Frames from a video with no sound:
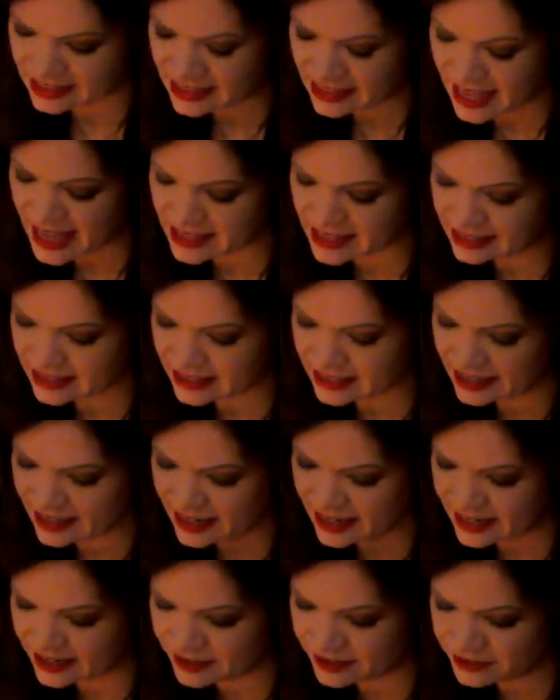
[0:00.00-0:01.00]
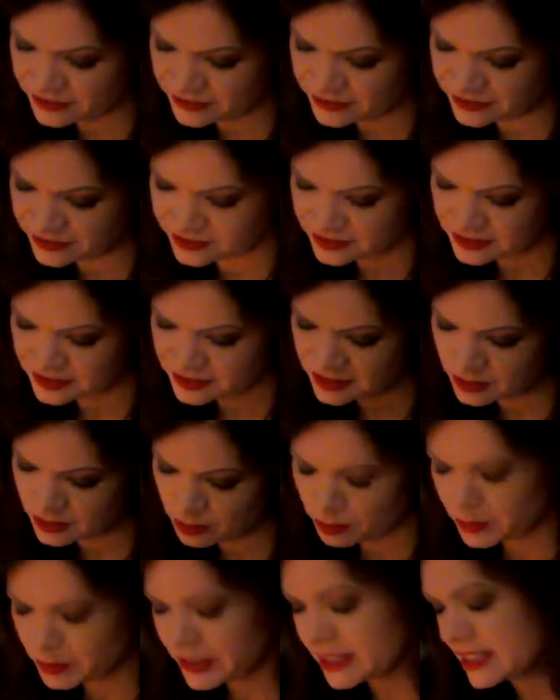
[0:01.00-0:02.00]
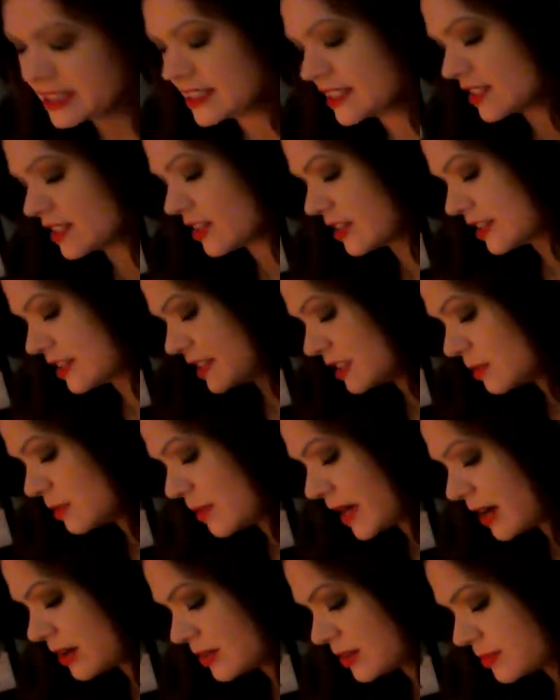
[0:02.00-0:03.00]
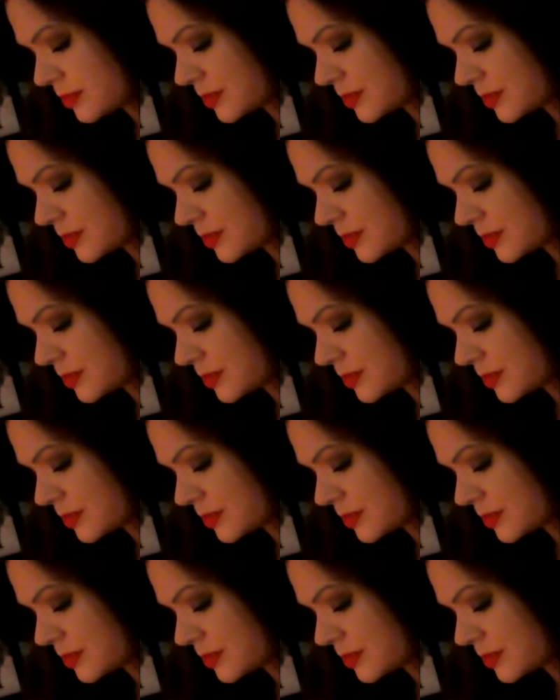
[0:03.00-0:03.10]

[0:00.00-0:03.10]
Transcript: that they have been dishonest about,